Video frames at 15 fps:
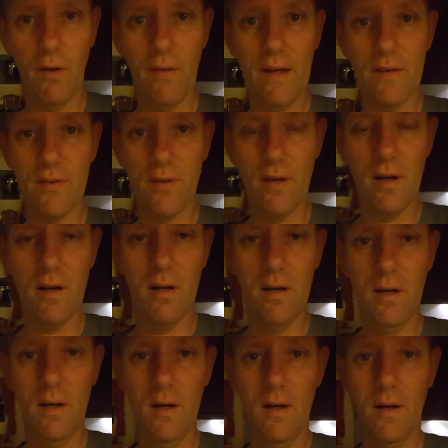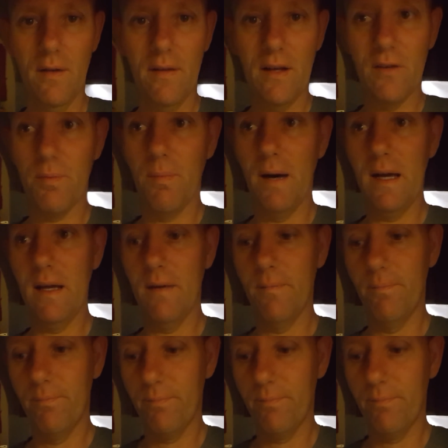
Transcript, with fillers: and that's the that's my